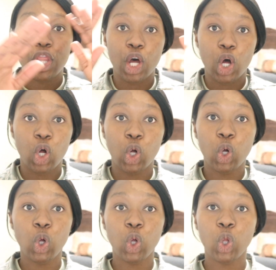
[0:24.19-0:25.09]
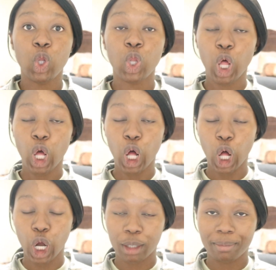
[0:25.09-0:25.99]
the whole
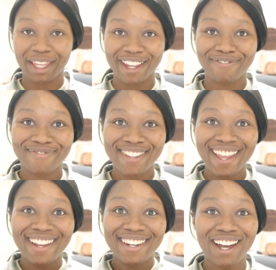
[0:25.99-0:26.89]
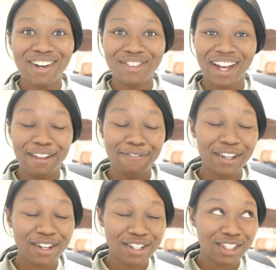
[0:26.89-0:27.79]
army. Now, I
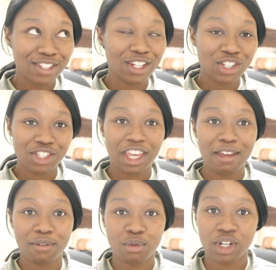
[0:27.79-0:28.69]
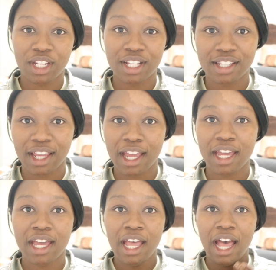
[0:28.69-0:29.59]
figured since I just came from training
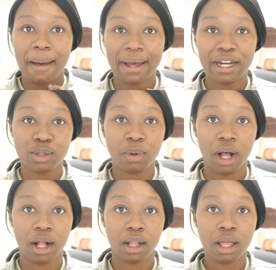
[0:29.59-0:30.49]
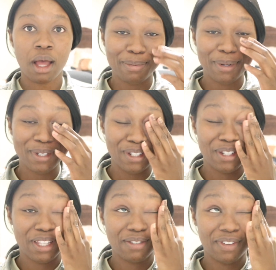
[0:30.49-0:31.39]
today, I might as well. I was supposed to
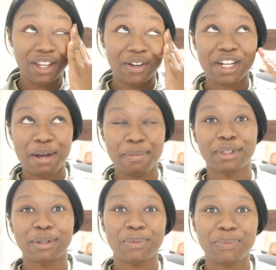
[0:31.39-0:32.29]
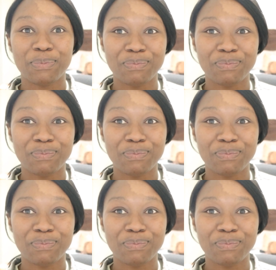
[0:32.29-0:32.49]
do this video a couple of